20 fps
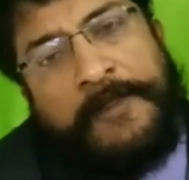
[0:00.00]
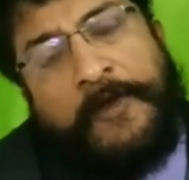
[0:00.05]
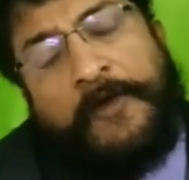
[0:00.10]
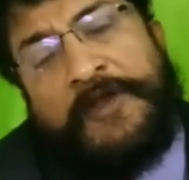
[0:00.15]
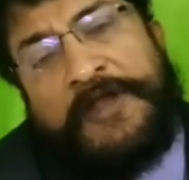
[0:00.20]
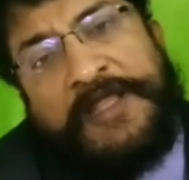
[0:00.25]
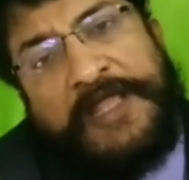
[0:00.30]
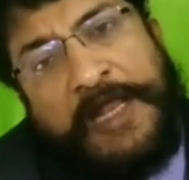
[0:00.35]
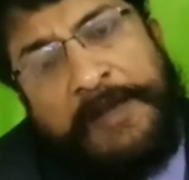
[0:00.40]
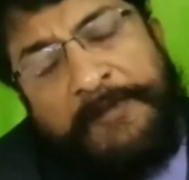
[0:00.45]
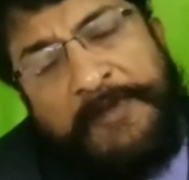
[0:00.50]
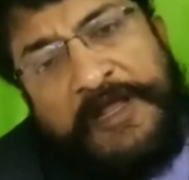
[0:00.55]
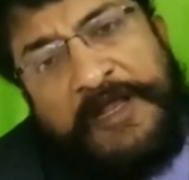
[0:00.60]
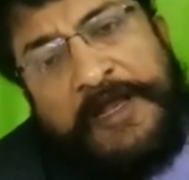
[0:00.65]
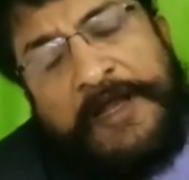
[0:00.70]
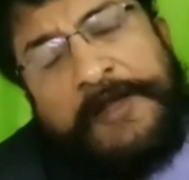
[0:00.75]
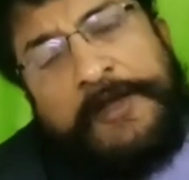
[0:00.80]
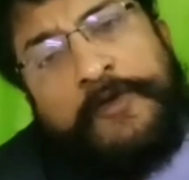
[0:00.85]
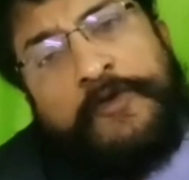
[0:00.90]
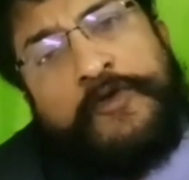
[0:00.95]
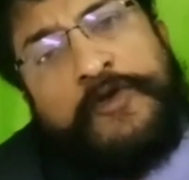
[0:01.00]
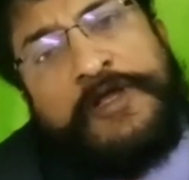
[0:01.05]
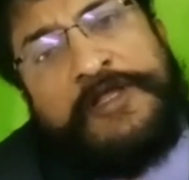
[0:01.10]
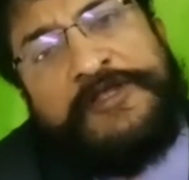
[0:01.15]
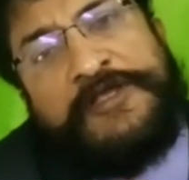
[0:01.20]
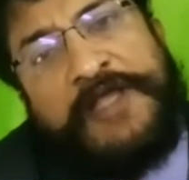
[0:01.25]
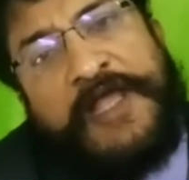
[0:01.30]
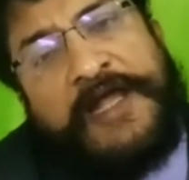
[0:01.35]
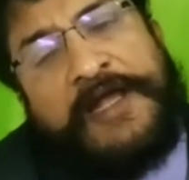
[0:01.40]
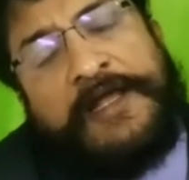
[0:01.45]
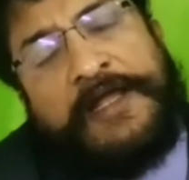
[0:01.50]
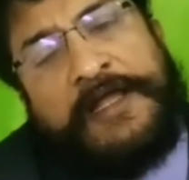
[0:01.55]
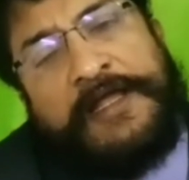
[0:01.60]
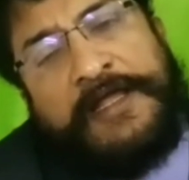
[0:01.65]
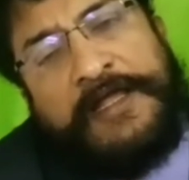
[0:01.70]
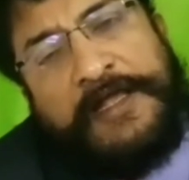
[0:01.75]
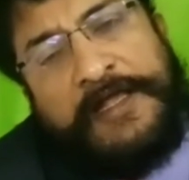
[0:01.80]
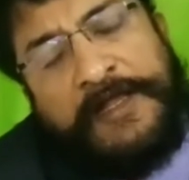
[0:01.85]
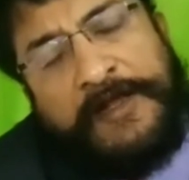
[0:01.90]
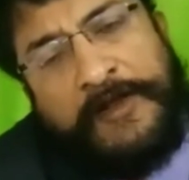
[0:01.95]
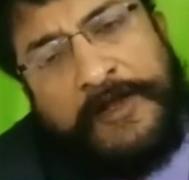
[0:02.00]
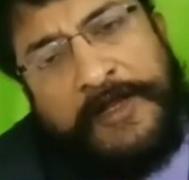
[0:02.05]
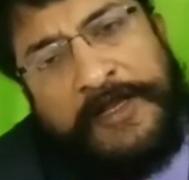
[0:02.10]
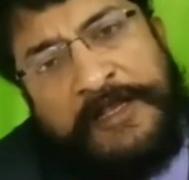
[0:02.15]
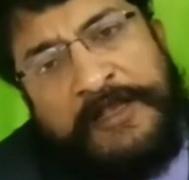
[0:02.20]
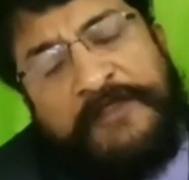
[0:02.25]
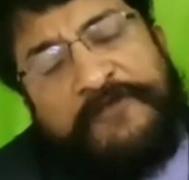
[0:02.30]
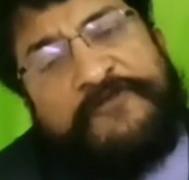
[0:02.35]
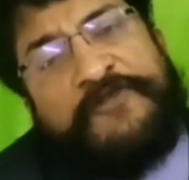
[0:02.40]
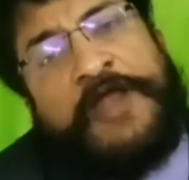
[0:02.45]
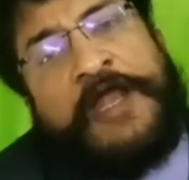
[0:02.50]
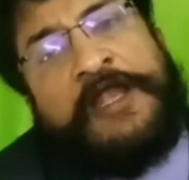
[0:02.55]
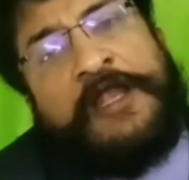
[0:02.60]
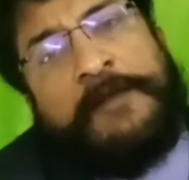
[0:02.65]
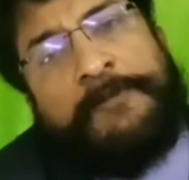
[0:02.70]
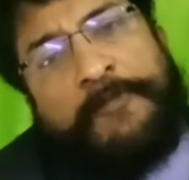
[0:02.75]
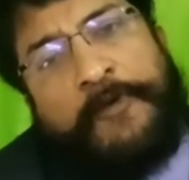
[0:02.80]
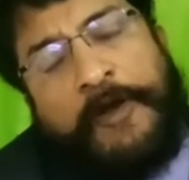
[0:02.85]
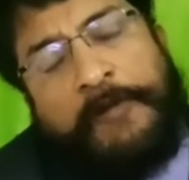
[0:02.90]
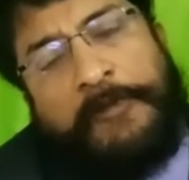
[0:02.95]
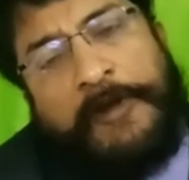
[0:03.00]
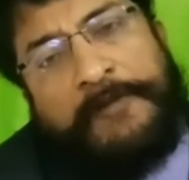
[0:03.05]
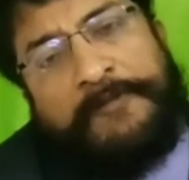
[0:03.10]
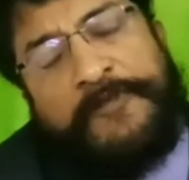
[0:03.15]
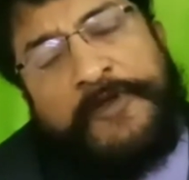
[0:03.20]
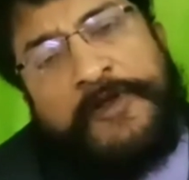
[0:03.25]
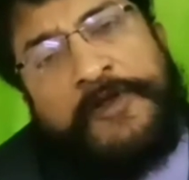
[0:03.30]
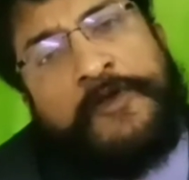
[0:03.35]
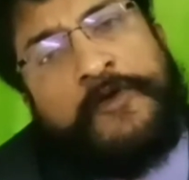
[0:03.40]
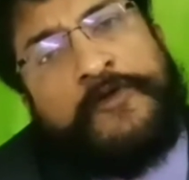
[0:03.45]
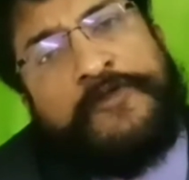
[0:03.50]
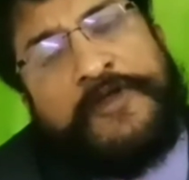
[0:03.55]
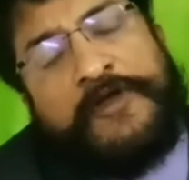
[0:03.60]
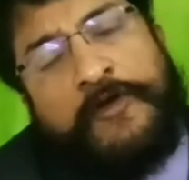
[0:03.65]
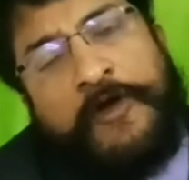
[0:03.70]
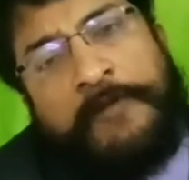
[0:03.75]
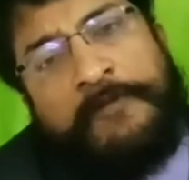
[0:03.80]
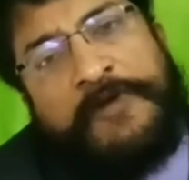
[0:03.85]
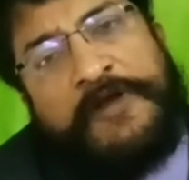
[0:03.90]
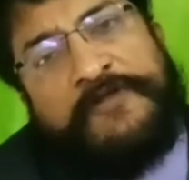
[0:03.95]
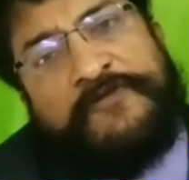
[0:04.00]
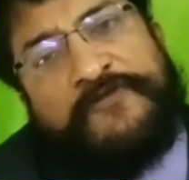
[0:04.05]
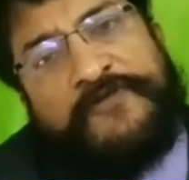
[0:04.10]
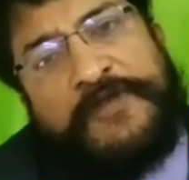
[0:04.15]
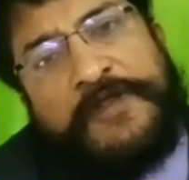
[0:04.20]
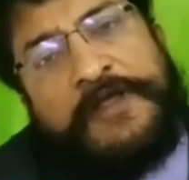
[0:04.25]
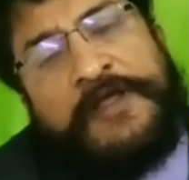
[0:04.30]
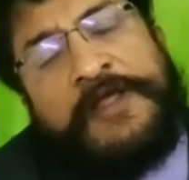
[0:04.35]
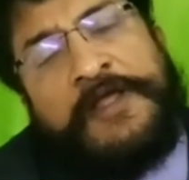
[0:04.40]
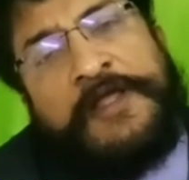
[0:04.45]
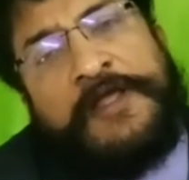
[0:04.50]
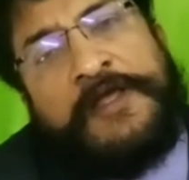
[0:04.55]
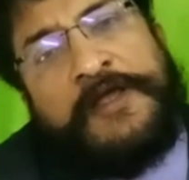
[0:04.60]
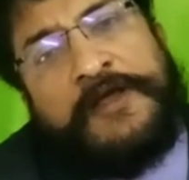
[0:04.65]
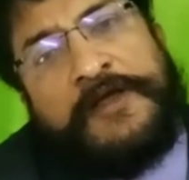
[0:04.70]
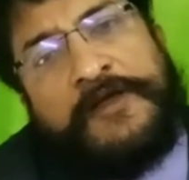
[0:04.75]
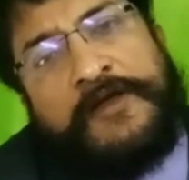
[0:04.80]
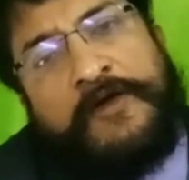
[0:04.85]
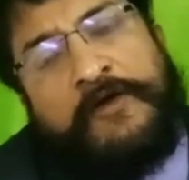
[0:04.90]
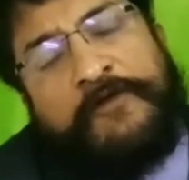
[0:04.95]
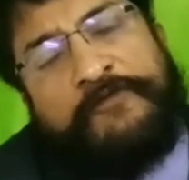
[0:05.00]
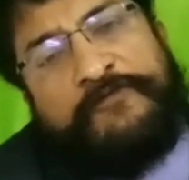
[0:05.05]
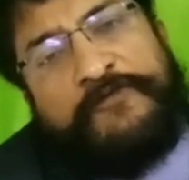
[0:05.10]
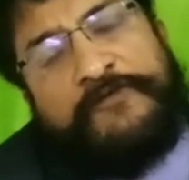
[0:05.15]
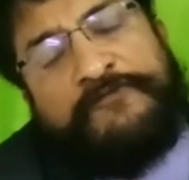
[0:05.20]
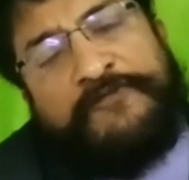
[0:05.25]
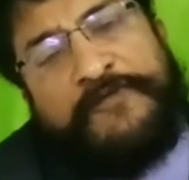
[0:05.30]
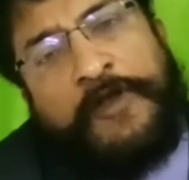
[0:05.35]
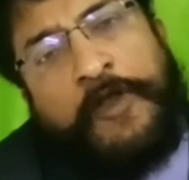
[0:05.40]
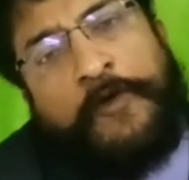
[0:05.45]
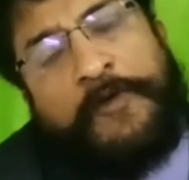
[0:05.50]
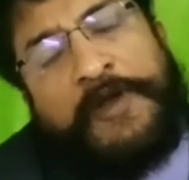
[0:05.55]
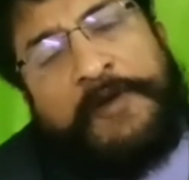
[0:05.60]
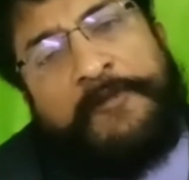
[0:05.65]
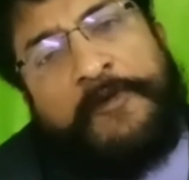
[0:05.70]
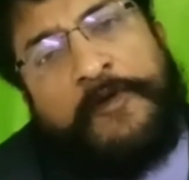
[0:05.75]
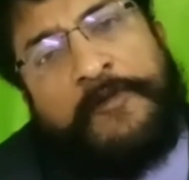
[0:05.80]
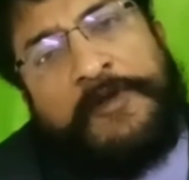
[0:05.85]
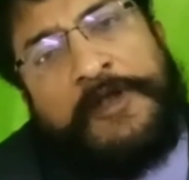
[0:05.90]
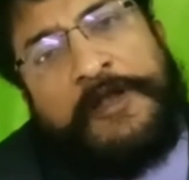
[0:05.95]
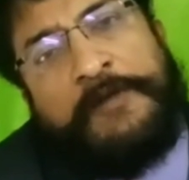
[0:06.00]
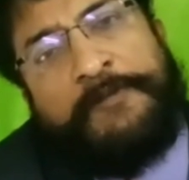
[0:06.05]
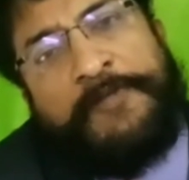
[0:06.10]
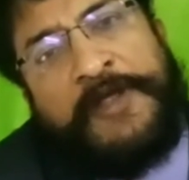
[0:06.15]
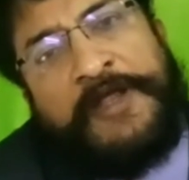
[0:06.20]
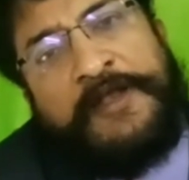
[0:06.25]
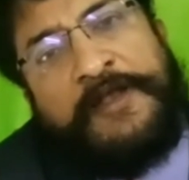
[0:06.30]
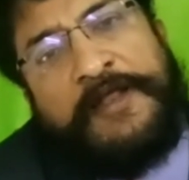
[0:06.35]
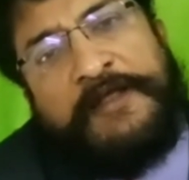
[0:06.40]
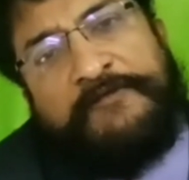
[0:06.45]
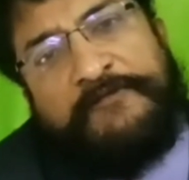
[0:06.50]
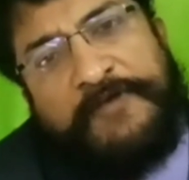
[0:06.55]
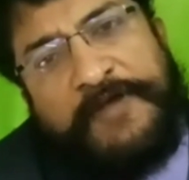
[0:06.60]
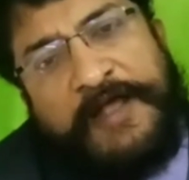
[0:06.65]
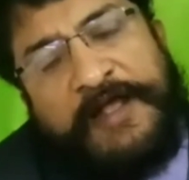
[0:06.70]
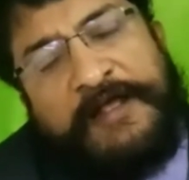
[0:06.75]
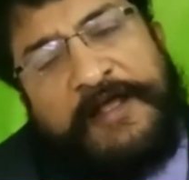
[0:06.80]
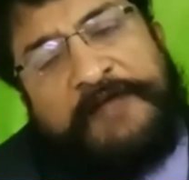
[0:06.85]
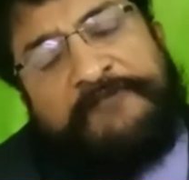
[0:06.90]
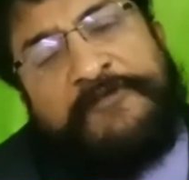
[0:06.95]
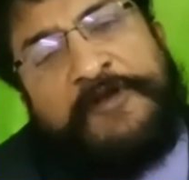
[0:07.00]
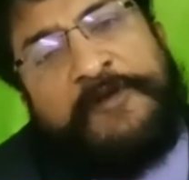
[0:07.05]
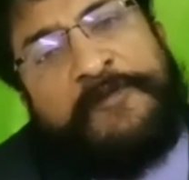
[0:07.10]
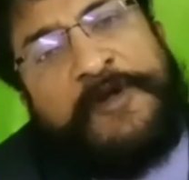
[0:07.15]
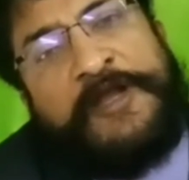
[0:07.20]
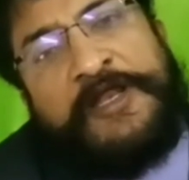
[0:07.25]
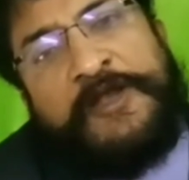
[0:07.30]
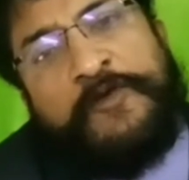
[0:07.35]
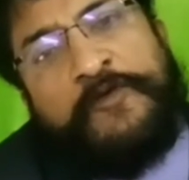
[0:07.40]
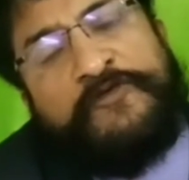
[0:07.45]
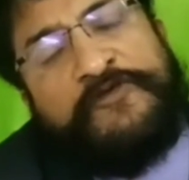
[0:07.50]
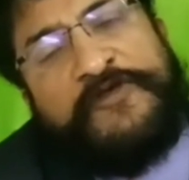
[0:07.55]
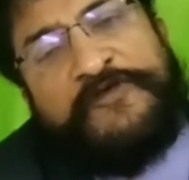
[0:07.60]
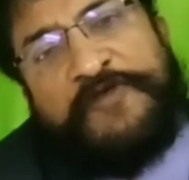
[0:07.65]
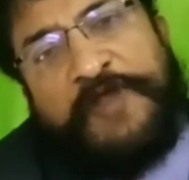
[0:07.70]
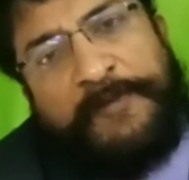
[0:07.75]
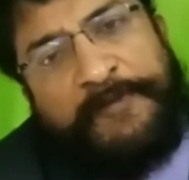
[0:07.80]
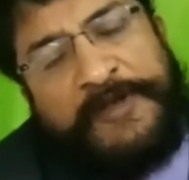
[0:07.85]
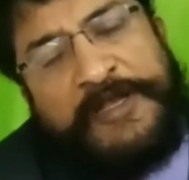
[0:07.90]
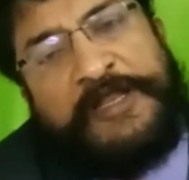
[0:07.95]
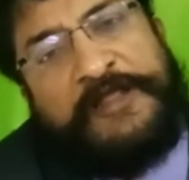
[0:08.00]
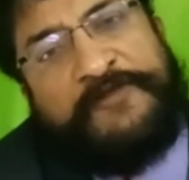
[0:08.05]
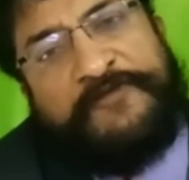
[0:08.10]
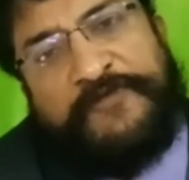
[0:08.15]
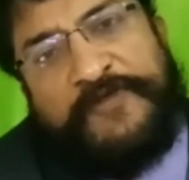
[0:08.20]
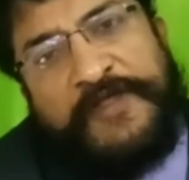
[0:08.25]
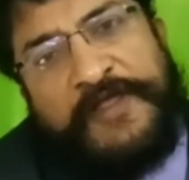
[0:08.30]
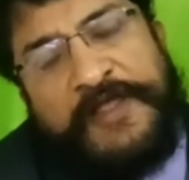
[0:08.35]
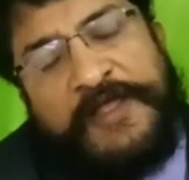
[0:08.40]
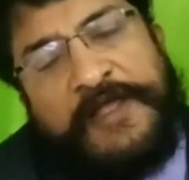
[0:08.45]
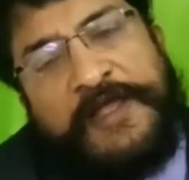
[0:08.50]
Or it can be due to a intestinal problem. The commonest cause of lower abdominal pain, everybody knows, is appendix.